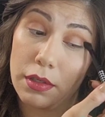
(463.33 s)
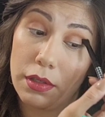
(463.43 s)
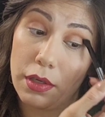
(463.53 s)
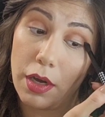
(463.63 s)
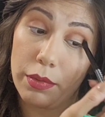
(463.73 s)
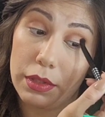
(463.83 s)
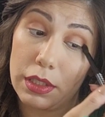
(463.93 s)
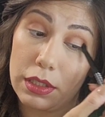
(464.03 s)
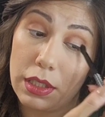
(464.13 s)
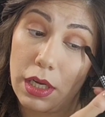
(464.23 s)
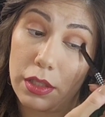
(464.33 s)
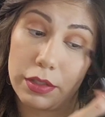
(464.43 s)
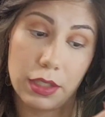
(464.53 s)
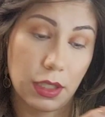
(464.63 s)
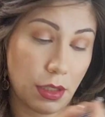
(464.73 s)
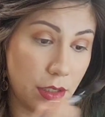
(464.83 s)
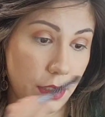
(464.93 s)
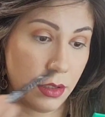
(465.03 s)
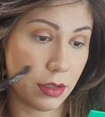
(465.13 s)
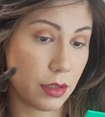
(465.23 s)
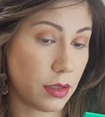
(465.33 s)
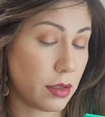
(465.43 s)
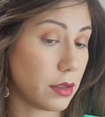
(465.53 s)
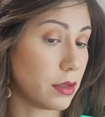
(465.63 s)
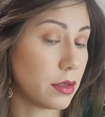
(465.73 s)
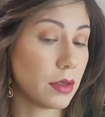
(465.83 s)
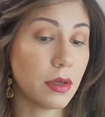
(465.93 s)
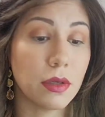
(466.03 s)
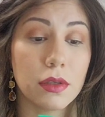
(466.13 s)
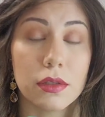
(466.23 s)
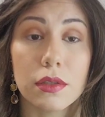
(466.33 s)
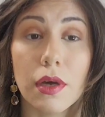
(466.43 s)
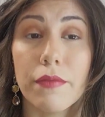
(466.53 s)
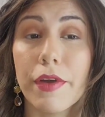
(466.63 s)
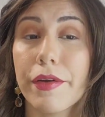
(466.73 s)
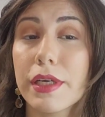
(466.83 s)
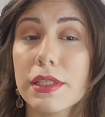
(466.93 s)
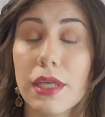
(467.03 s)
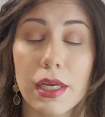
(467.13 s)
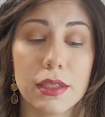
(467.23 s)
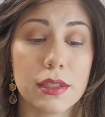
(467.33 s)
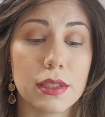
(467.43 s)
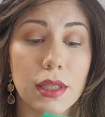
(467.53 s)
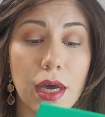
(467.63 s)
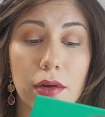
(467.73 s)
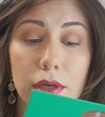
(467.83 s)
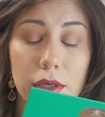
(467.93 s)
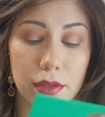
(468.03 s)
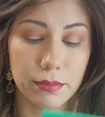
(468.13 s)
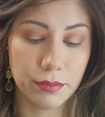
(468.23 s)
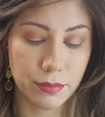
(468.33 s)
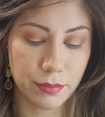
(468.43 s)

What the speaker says: Not with these colors at least. So I'm very excited to see the outcome.